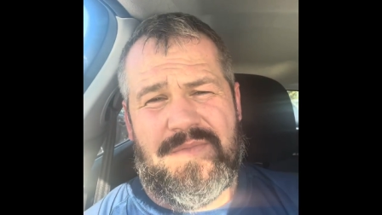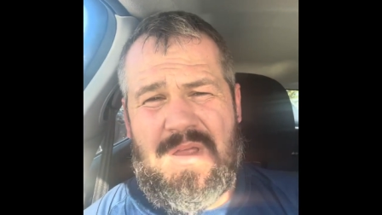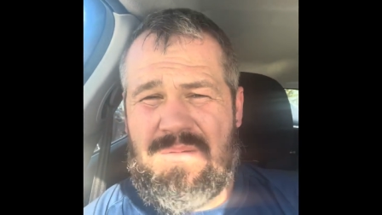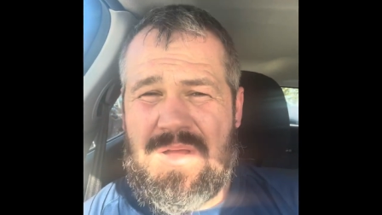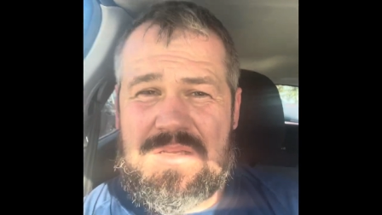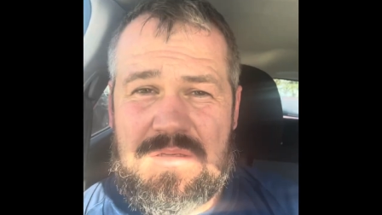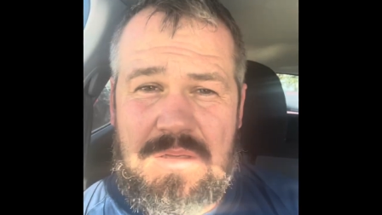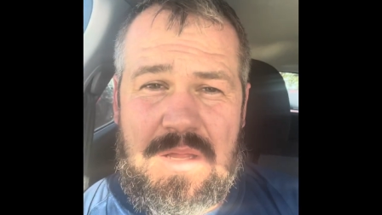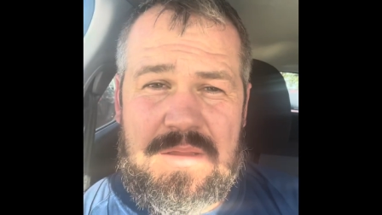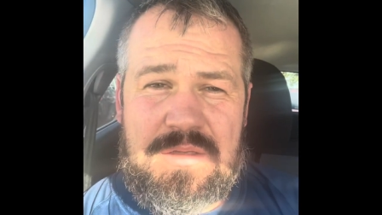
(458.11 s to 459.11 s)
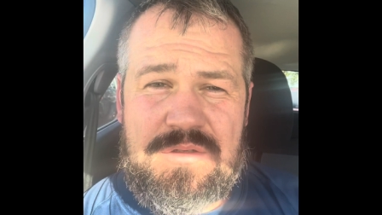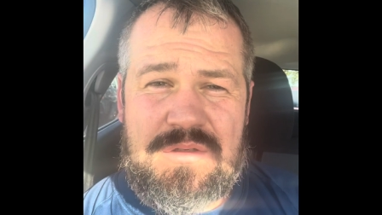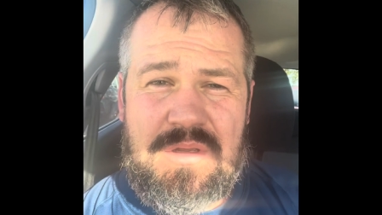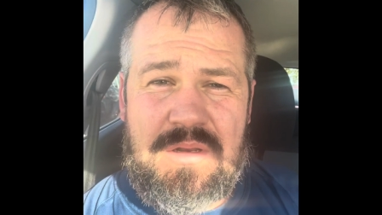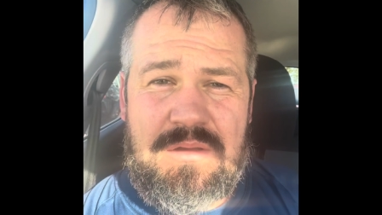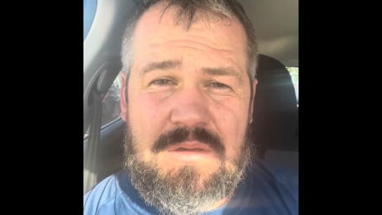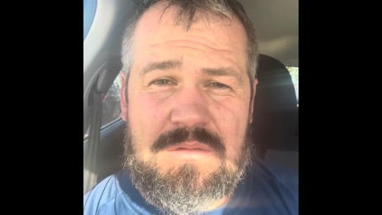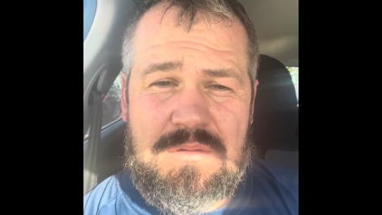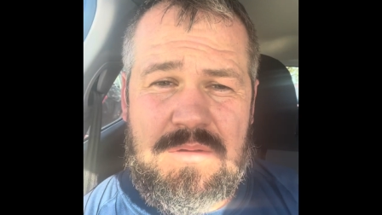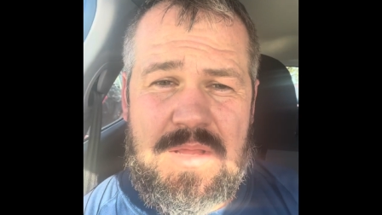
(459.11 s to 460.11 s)
I'm actually glad I just got it done.
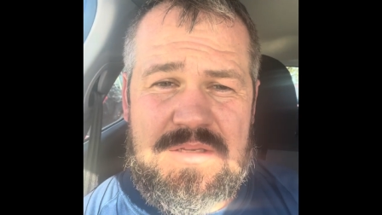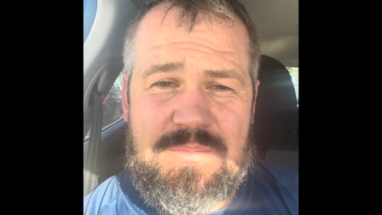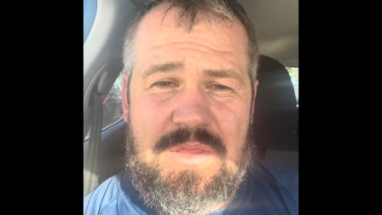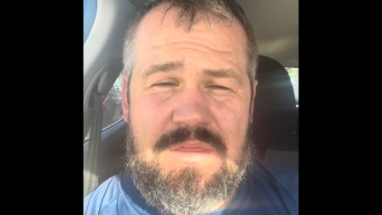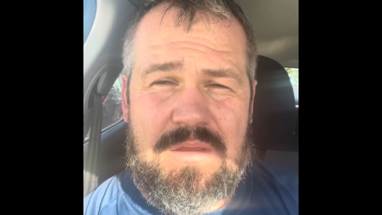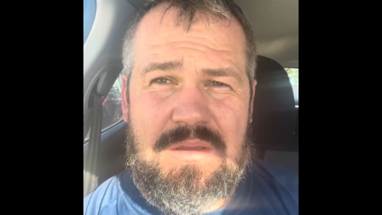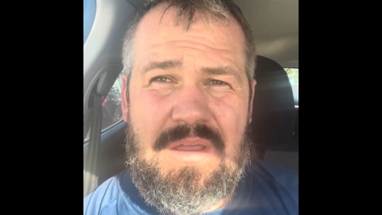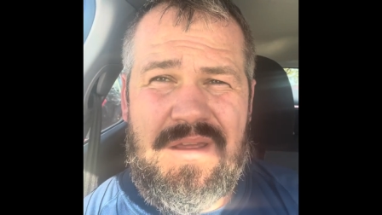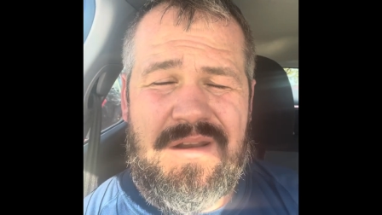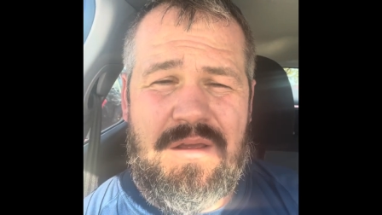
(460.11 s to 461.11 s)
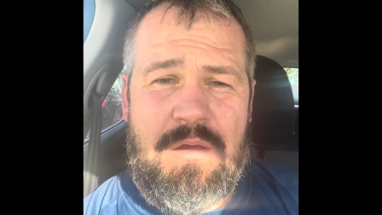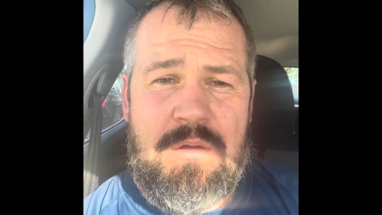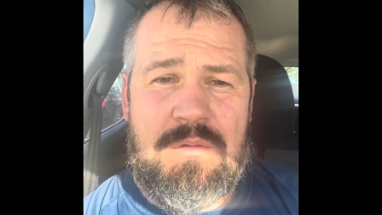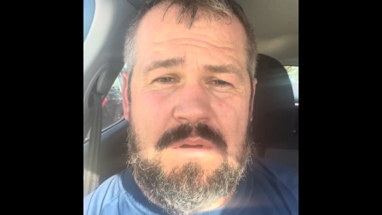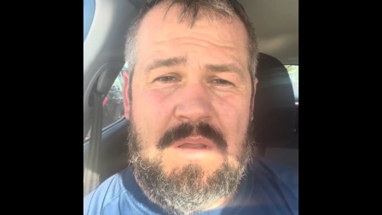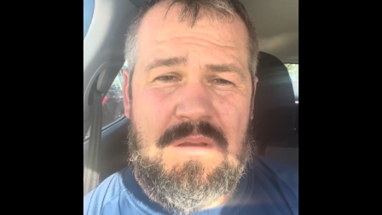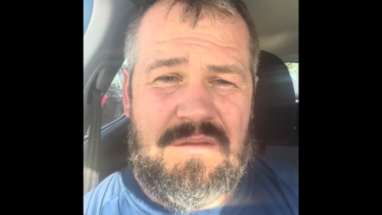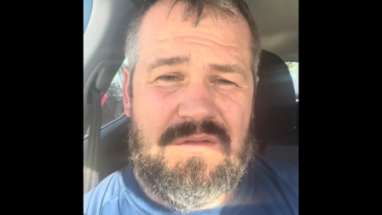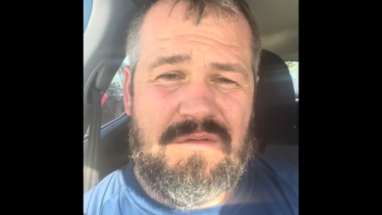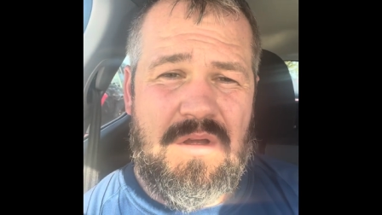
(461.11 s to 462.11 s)
That's the main thing, getting it out,
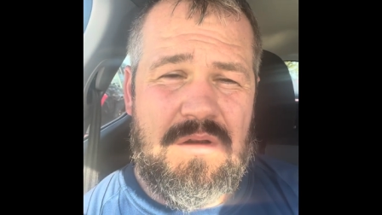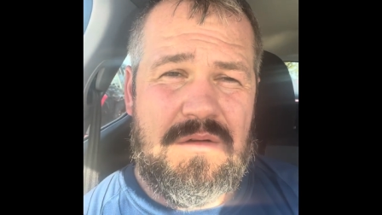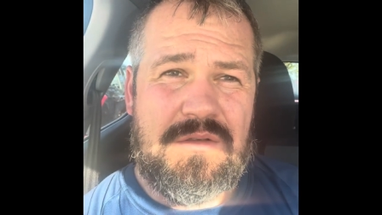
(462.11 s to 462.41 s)
getting done.